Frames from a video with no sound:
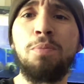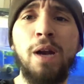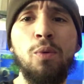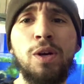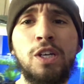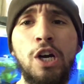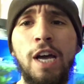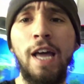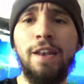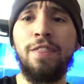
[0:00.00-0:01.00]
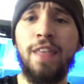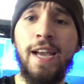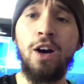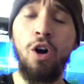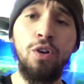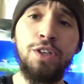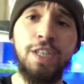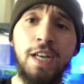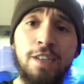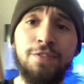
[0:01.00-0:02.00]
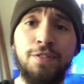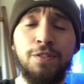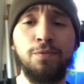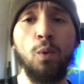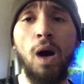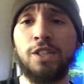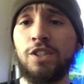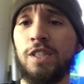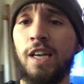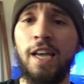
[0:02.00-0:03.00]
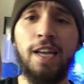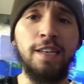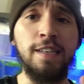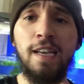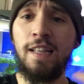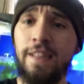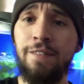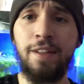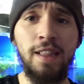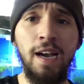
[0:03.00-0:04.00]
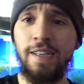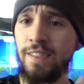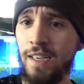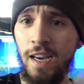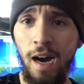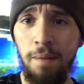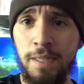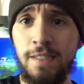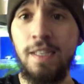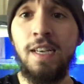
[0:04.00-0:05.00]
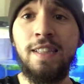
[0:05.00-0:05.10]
but I want to go ahead and thank all of you guys for watching and leaving likes and comments.